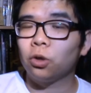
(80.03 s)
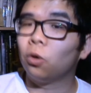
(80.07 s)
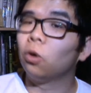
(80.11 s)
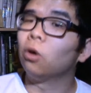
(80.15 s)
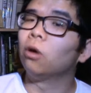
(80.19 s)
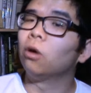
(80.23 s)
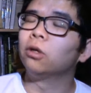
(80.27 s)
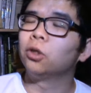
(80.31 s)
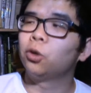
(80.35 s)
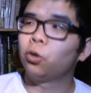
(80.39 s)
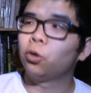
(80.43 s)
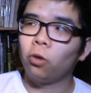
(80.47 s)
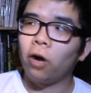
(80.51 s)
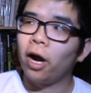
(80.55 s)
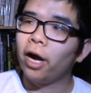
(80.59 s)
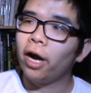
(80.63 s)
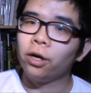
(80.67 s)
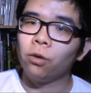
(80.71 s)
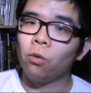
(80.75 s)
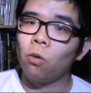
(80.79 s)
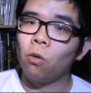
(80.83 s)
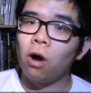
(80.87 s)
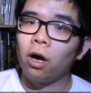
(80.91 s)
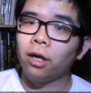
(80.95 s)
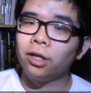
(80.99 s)
or try
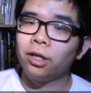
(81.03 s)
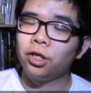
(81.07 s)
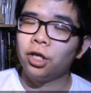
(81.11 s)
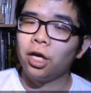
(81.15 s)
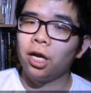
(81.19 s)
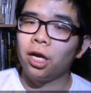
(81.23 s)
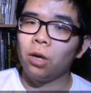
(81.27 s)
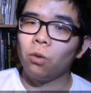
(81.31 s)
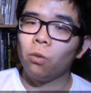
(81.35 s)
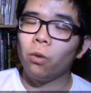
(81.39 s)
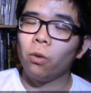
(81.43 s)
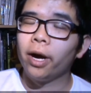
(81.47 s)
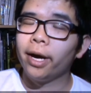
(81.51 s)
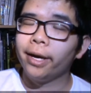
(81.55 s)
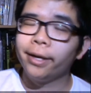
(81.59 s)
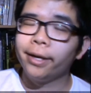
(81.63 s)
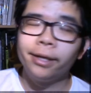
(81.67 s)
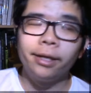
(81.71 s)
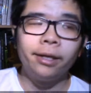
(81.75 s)
to watch anyway.